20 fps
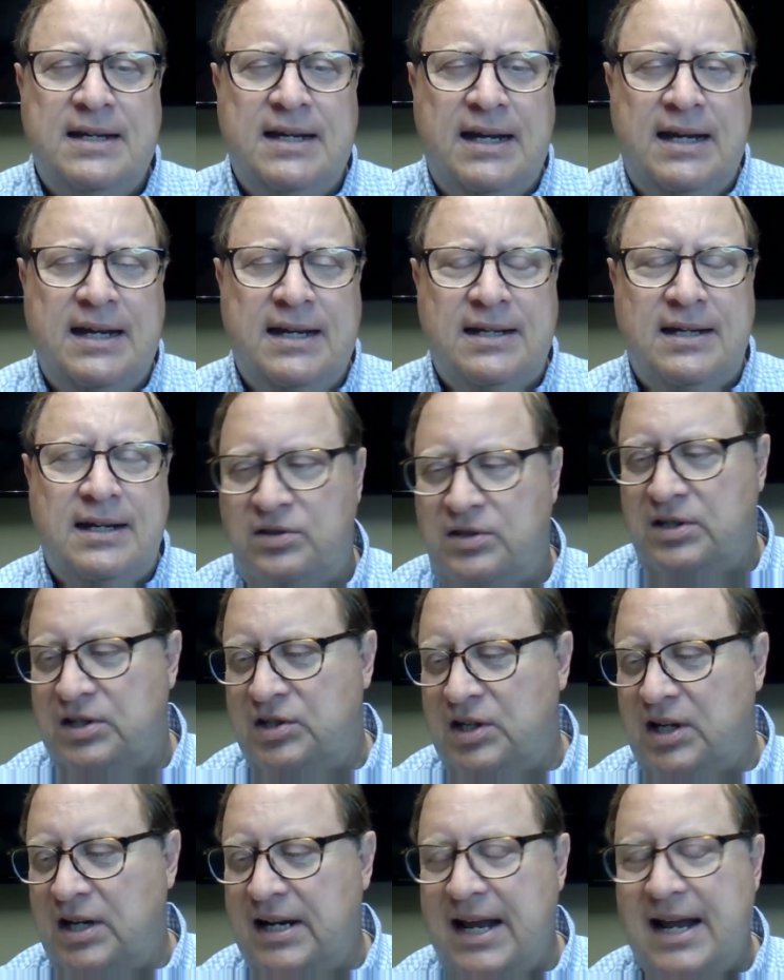And
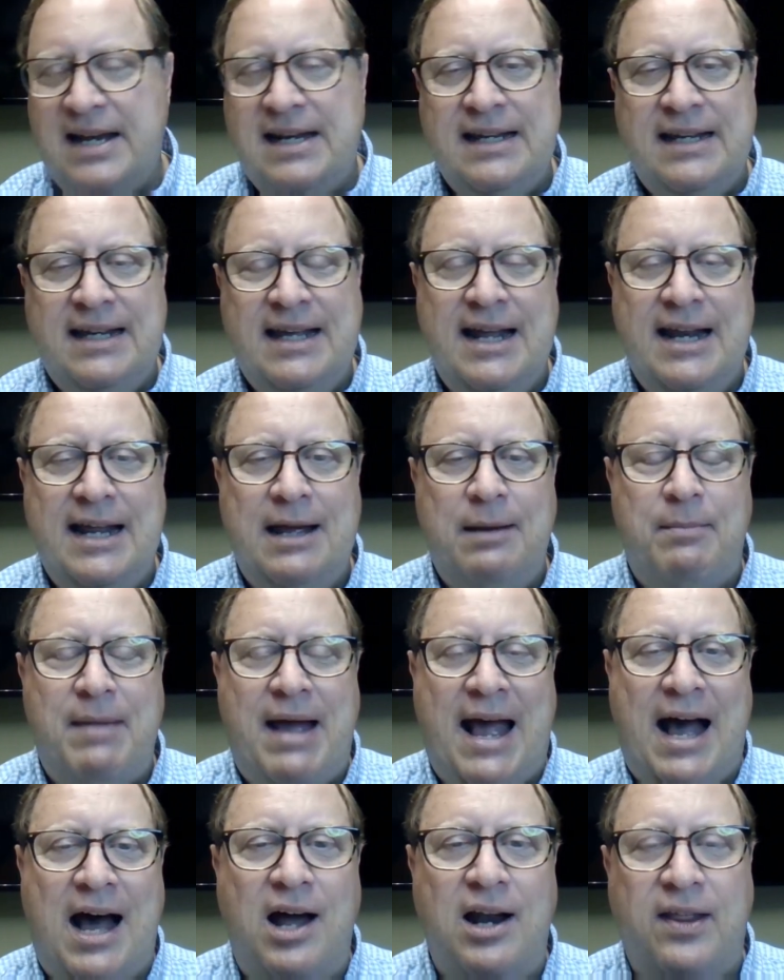son had to get him
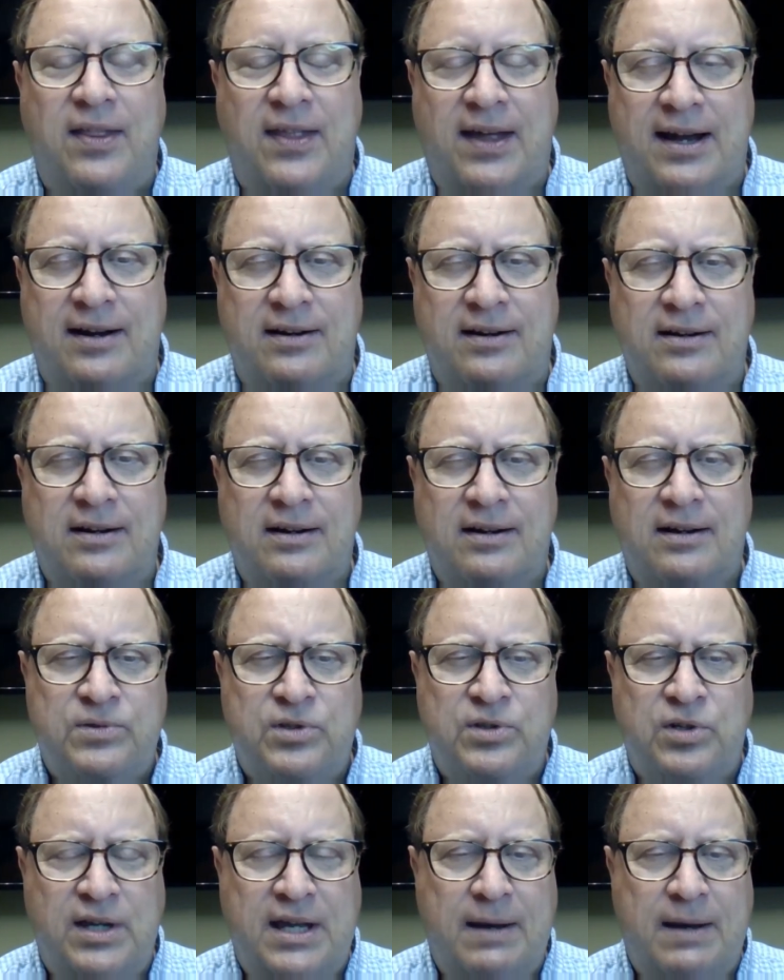out of there
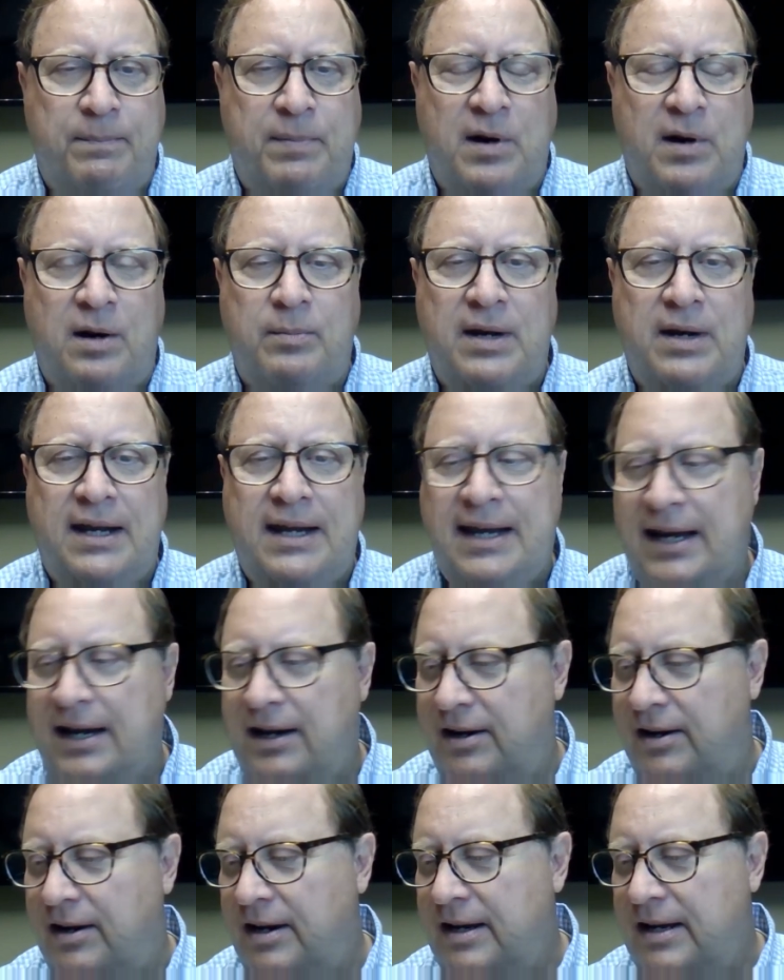to get permanent
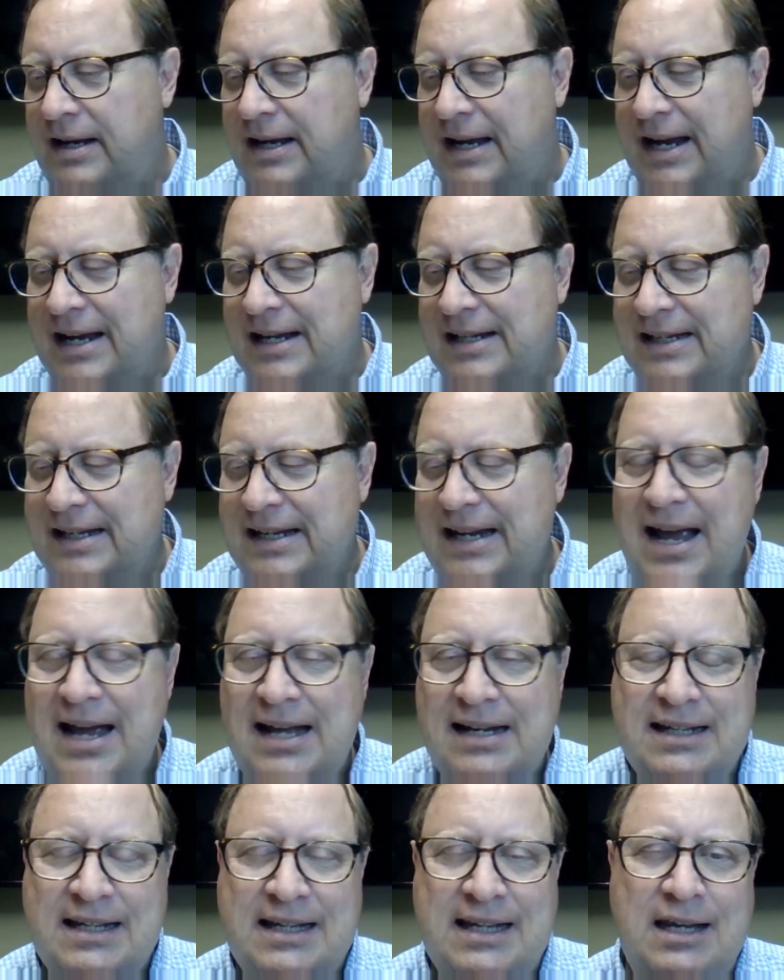care, and then
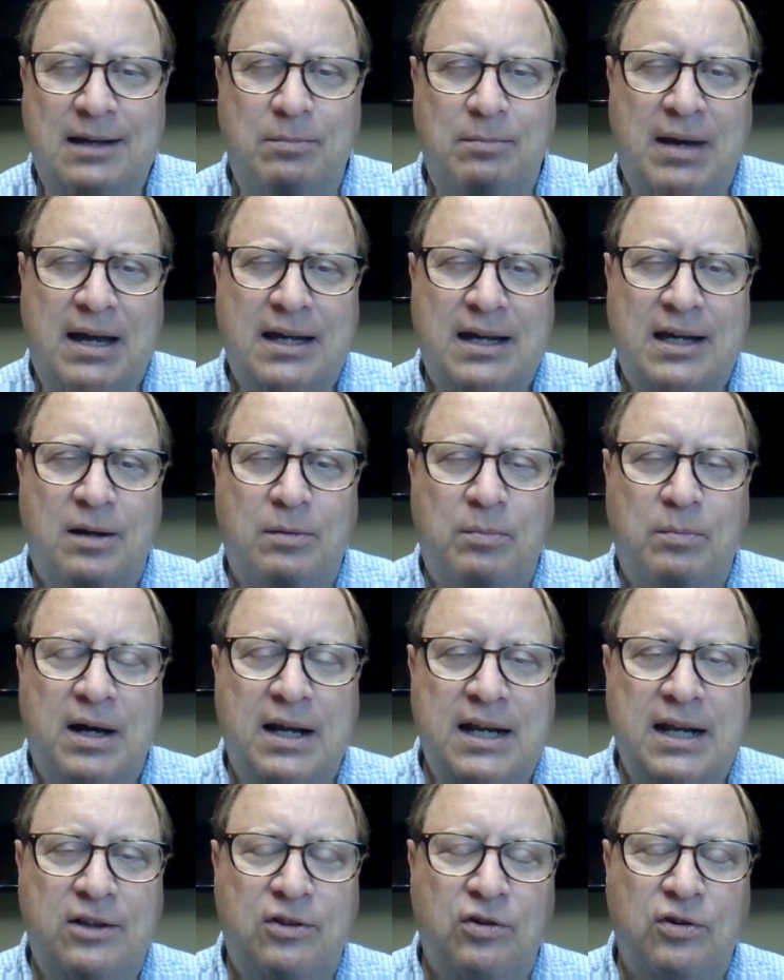had to keep making
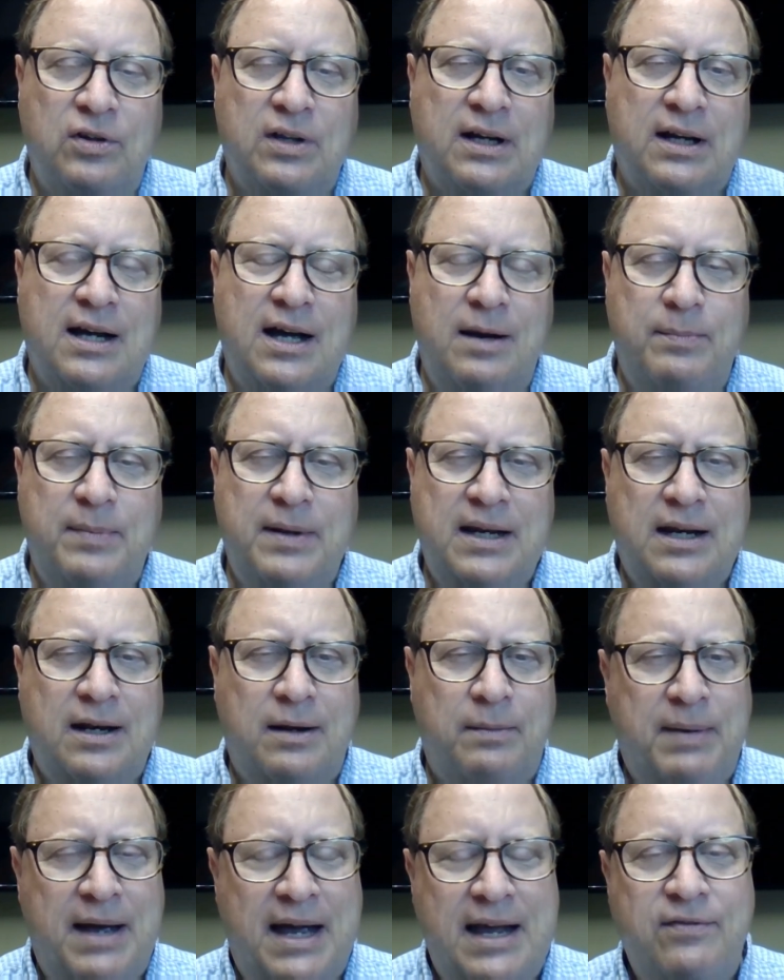money through the company
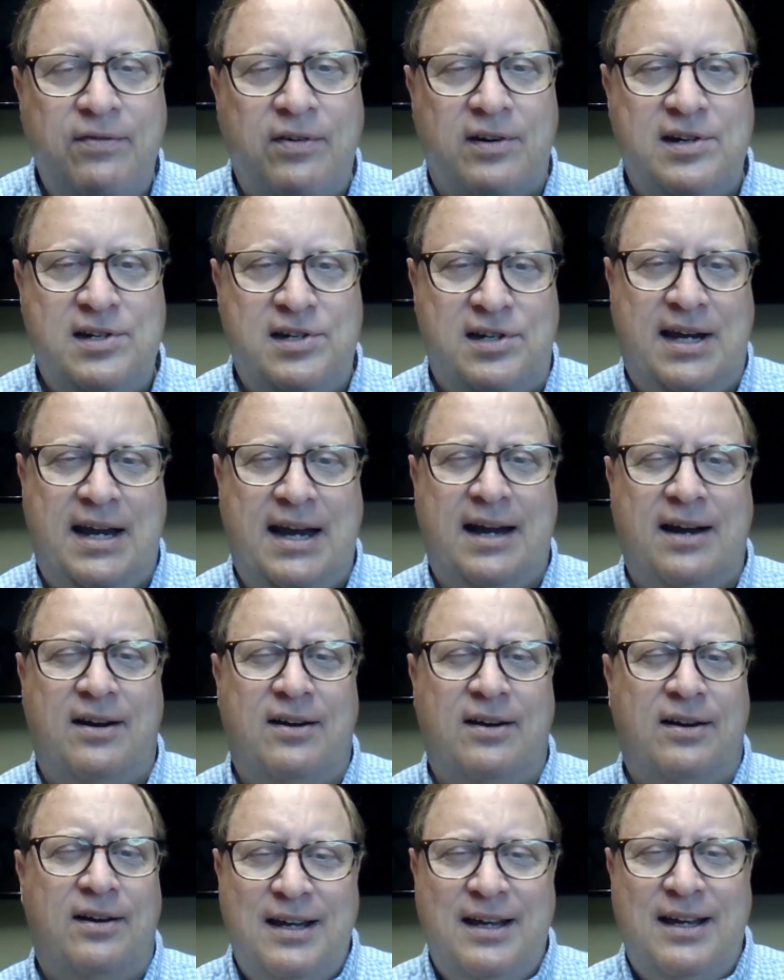to pay for his
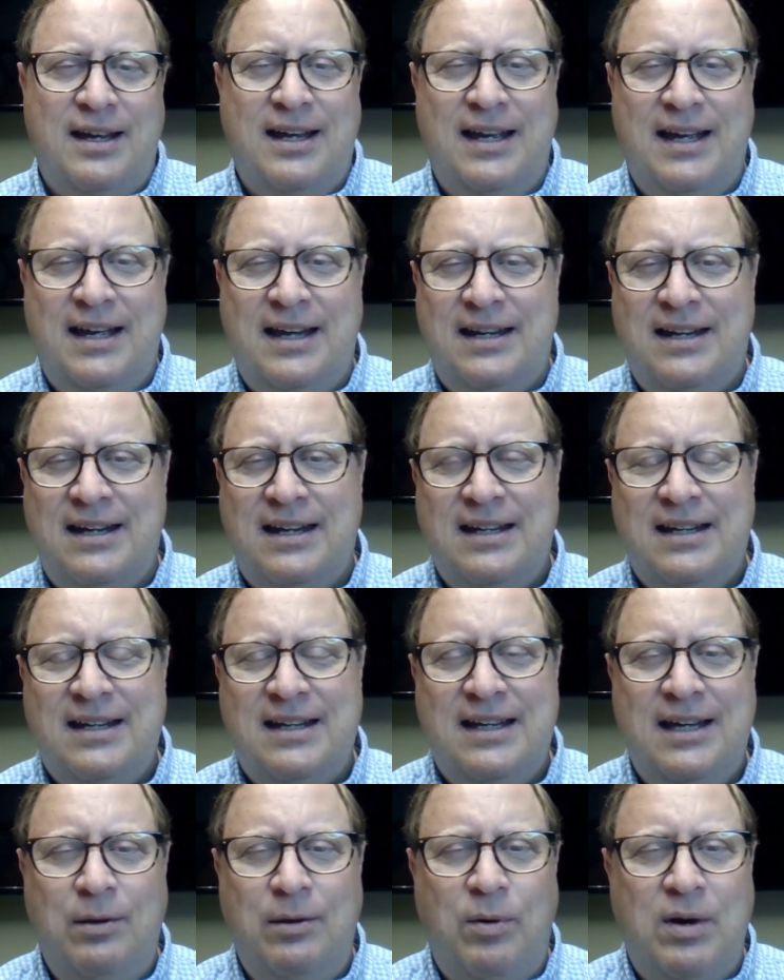care. And
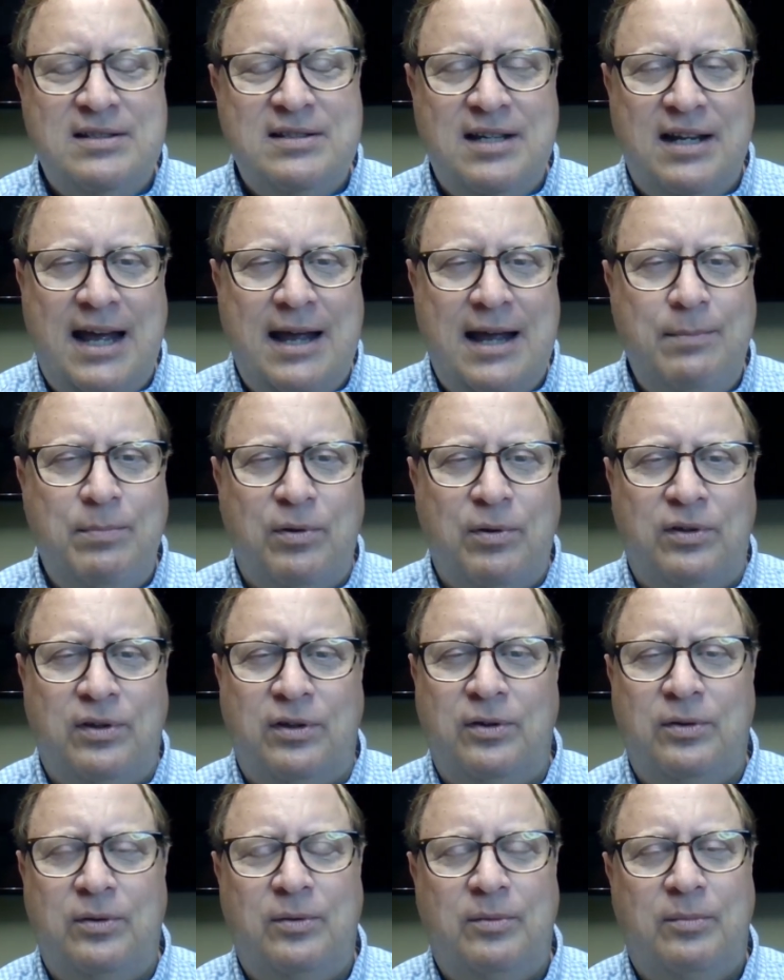he wasn't able
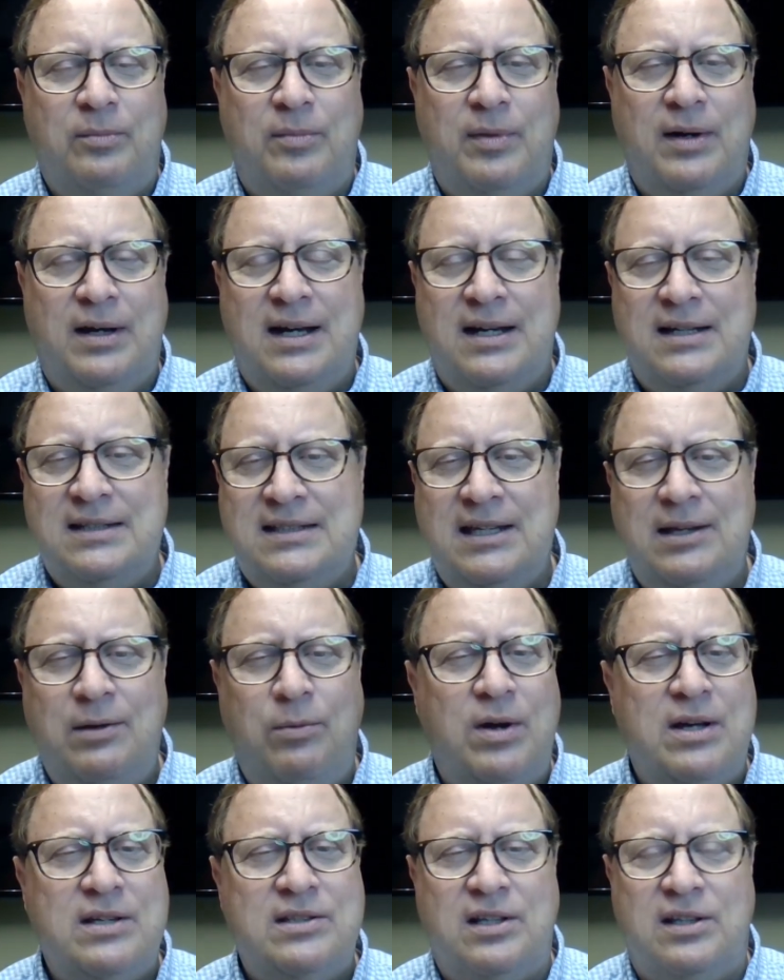to because he
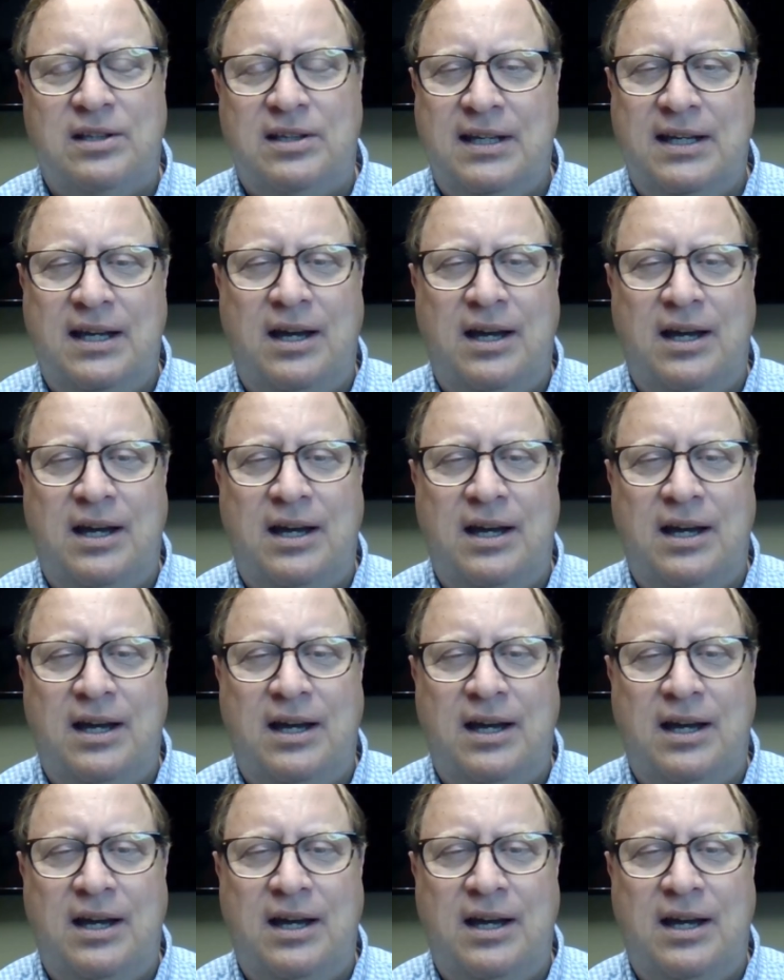wasn't the